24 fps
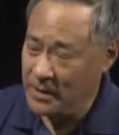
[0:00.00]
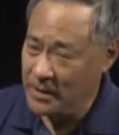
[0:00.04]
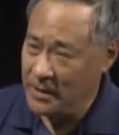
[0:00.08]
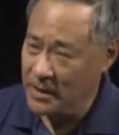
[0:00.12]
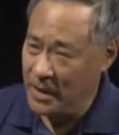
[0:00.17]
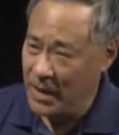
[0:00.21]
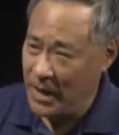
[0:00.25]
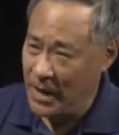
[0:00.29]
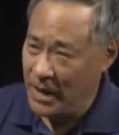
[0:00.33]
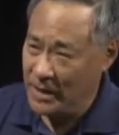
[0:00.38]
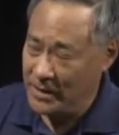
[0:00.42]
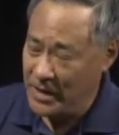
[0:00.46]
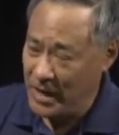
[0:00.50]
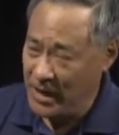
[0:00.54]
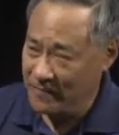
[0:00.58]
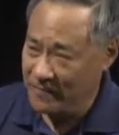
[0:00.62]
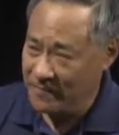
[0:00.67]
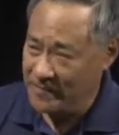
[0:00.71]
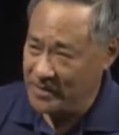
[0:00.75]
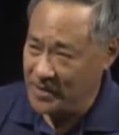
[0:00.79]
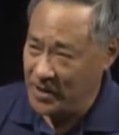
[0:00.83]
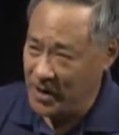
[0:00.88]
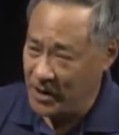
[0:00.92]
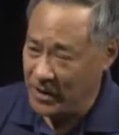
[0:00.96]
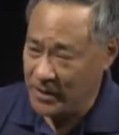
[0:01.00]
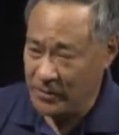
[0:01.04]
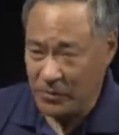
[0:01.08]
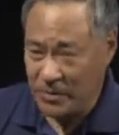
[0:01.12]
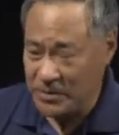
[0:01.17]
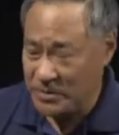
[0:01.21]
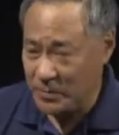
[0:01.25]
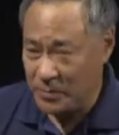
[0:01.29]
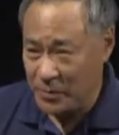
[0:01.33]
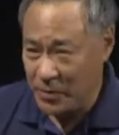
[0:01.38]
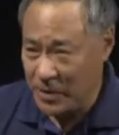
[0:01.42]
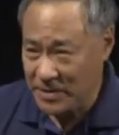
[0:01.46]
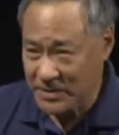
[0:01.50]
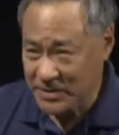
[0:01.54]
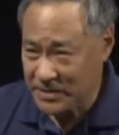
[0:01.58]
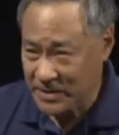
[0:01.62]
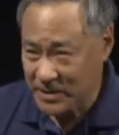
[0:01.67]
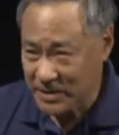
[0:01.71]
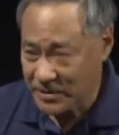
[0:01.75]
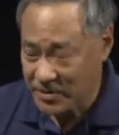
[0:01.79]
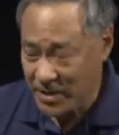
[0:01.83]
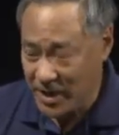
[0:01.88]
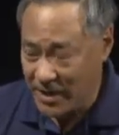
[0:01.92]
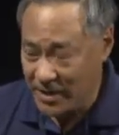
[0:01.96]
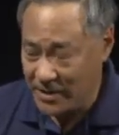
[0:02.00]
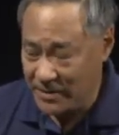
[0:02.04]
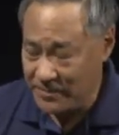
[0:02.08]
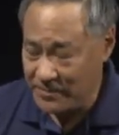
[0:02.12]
on FDR. He wasn't president yet.